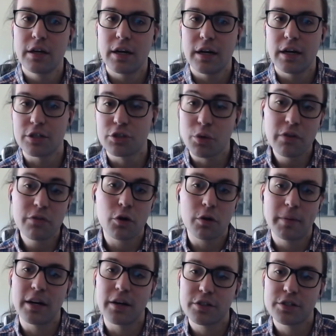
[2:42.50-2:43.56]
A short form
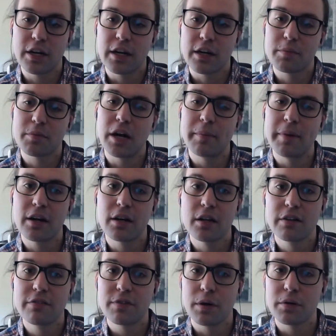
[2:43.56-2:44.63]
health check
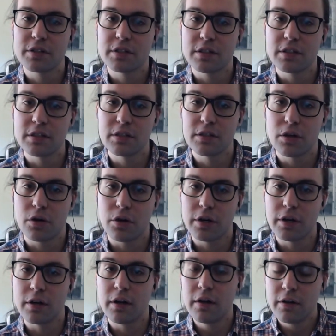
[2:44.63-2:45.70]
primarily focuses
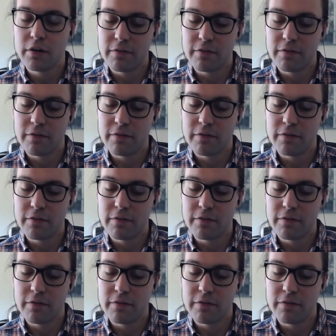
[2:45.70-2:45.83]
on